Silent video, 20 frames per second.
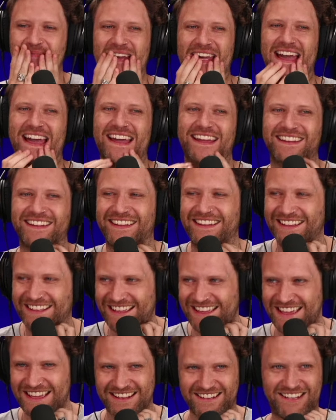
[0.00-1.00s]
bad
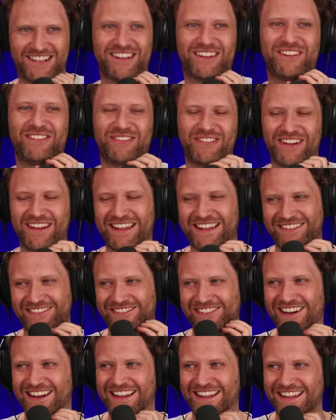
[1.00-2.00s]
to
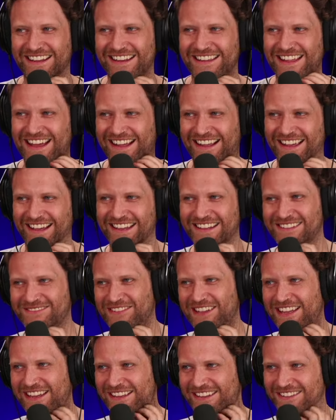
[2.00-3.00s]
fucking walk in and that guy is
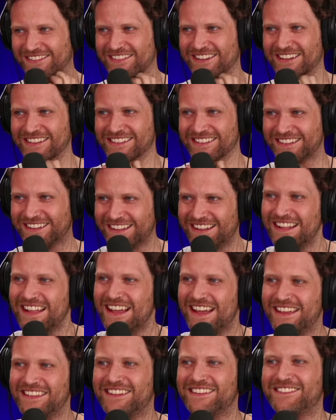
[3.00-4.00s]
banging your face.
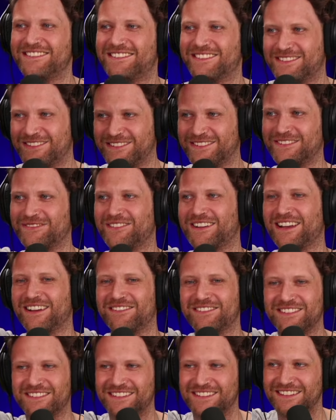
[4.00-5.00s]
And then you just do the
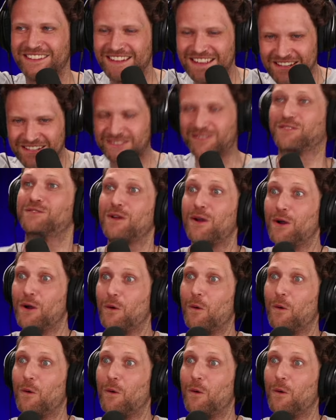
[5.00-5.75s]
covers. He just goes,